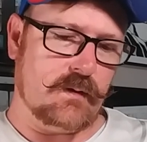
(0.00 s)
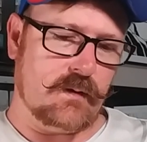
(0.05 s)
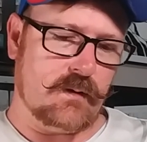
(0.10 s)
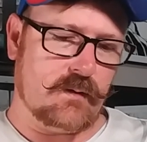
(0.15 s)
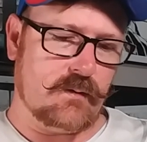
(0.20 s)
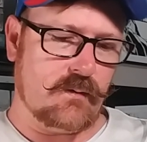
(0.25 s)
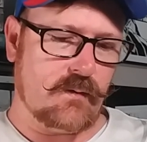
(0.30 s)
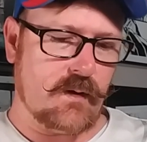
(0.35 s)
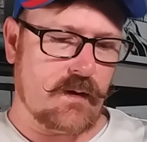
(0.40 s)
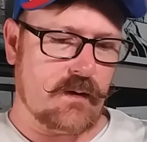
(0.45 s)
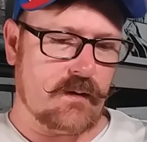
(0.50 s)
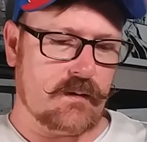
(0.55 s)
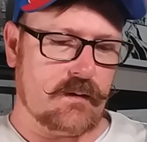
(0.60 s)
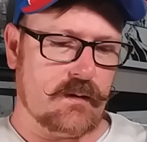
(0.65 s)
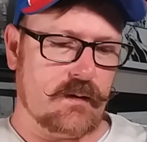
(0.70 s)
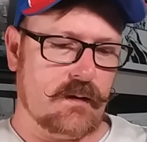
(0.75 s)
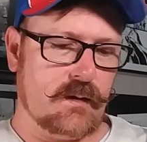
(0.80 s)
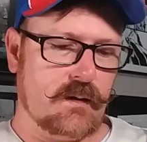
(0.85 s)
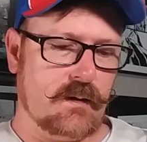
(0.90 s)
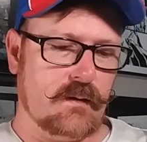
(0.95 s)
this
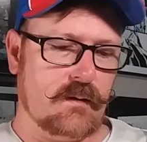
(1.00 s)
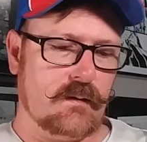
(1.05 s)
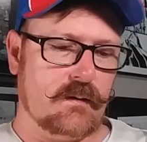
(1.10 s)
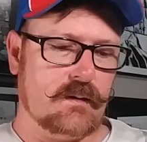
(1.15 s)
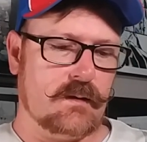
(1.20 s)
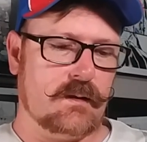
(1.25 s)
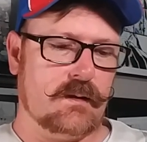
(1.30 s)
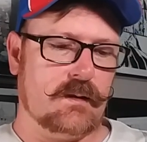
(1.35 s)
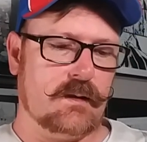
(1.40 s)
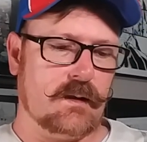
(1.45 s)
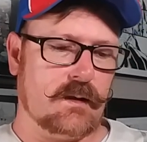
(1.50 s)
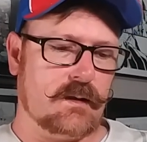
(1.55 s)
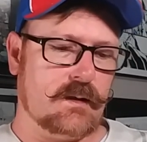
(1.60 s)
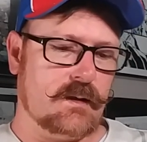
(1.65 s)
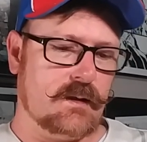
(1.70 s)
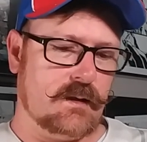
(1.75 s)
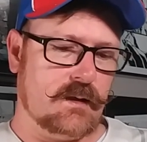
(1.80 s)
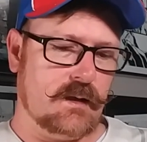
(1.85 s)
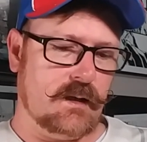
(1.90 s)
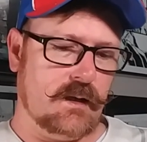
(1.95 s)

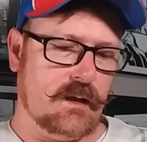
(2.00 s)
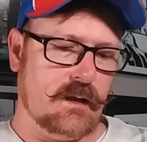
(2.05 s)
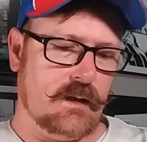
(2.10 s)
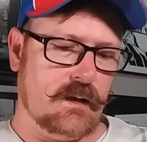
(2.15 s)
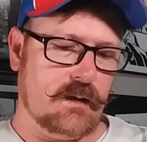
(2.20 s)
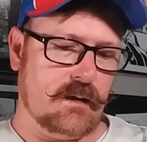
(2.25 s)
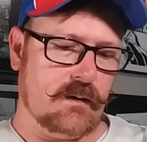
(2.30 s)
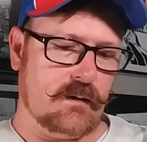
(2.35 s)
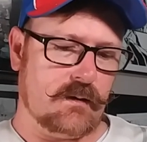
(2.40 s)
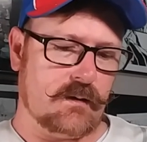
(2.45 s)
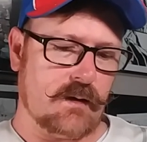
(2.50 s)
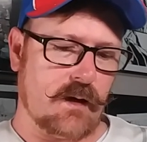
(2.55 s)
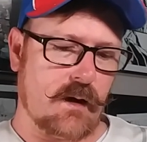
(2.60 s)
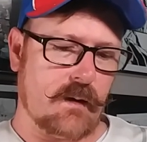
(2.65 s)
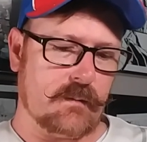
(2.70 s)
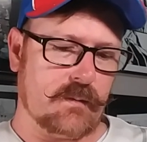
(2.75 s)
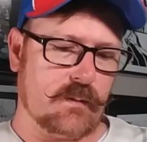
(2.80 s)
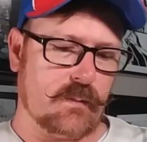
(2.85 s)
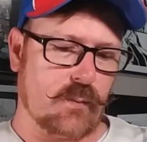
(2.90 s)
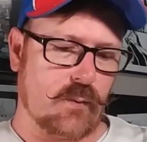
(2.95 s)
2016
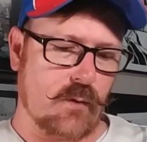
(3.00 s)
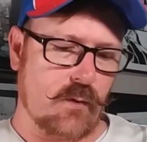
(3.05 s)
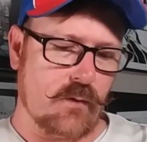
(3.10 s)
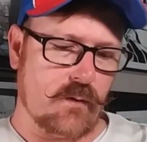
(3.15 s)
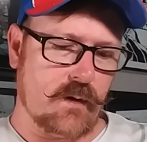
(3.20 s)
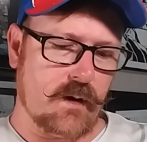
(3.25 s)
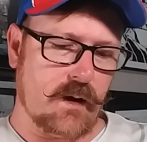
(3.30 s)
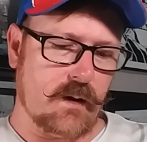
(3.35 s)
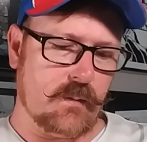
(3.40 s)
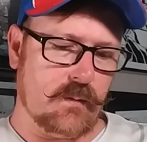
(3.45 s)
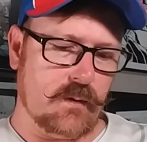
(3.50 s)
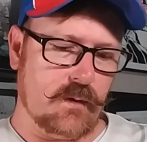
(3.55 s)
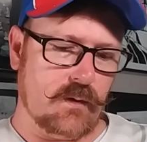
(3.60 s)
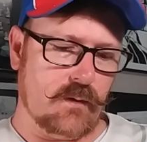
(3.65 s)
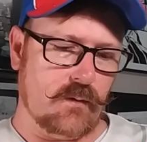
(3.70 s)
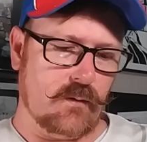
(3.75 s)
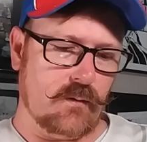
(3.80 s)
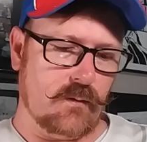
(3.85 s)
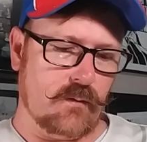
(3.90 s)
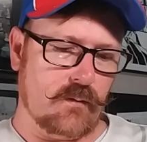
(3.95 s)
Topps pro
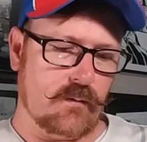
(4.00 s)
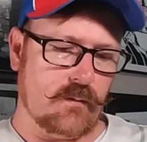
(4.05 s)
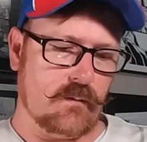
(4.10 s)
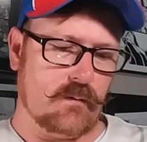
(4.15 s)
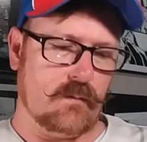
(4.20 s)
debut